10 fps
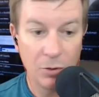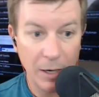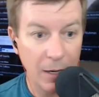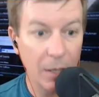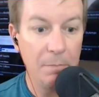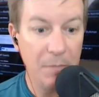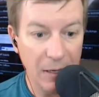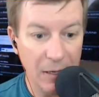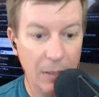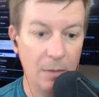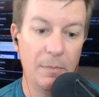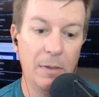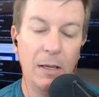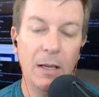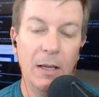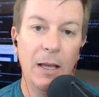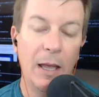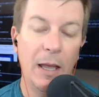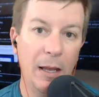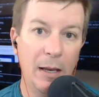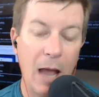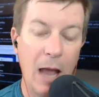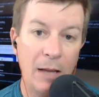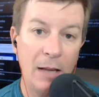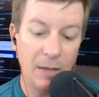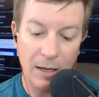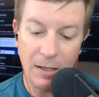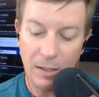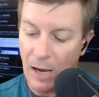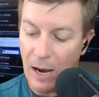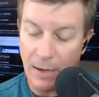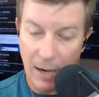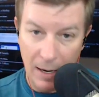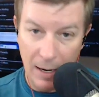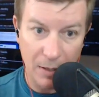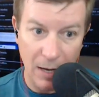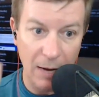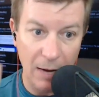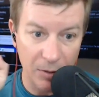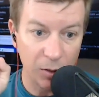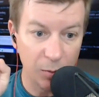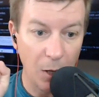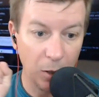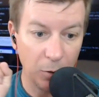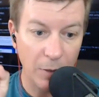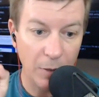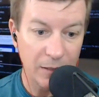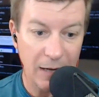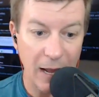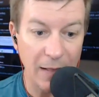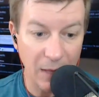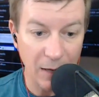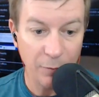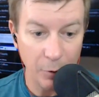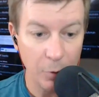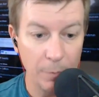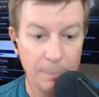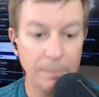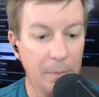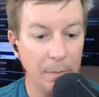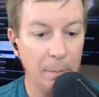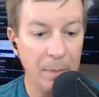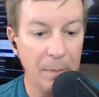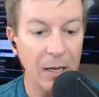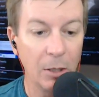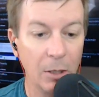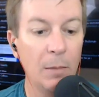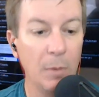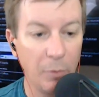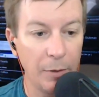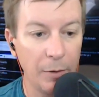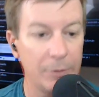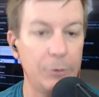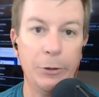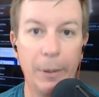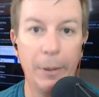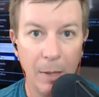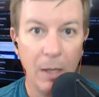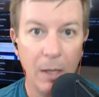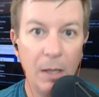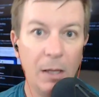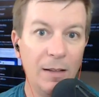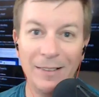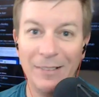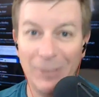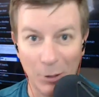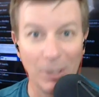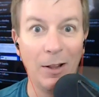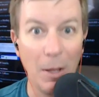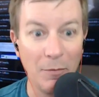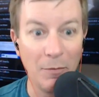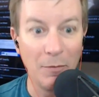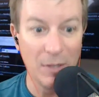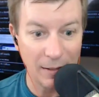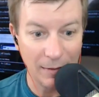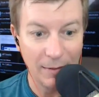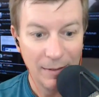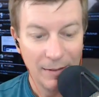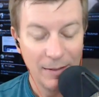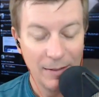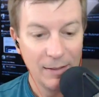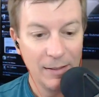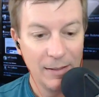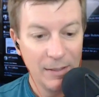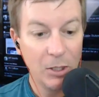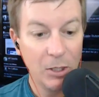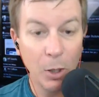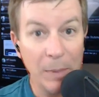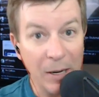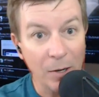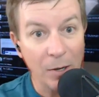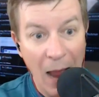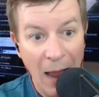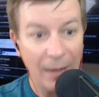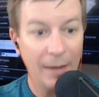try on a medium, and I think I have a smaller wrist, and I think for your big club of a wrist, Jim, you're gonna love this thing. You're a bigger guy.